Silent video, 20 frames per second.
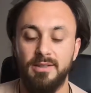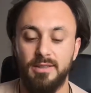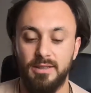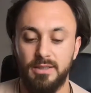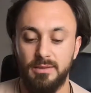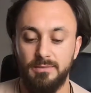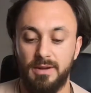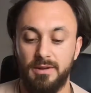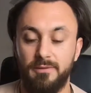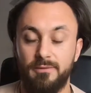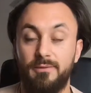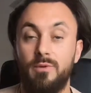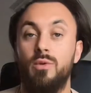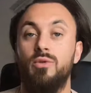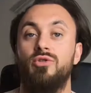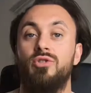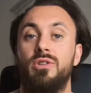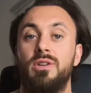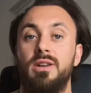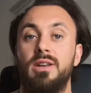
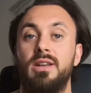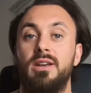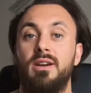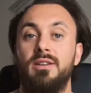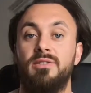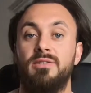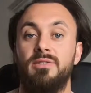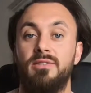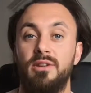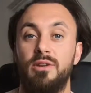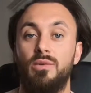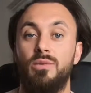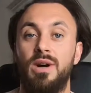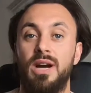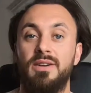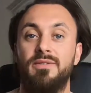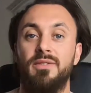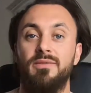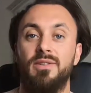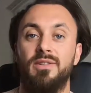Unfortunately, I still haven't